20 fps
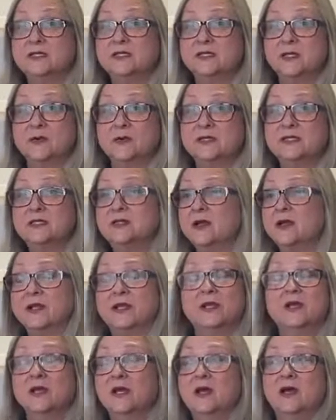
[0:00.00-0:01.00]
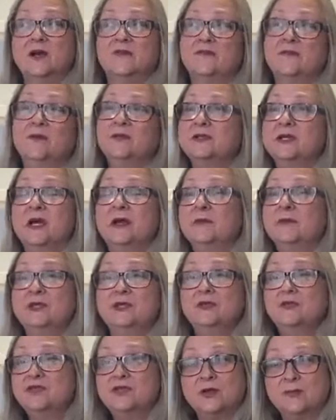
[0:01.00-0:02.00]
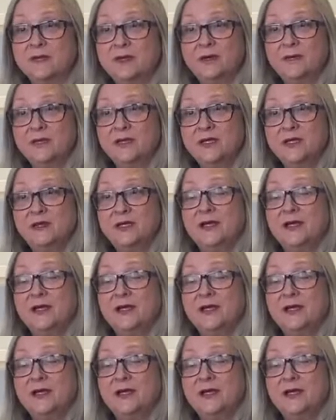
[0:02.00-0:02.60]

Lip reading: so it's not a full-time huge commitment.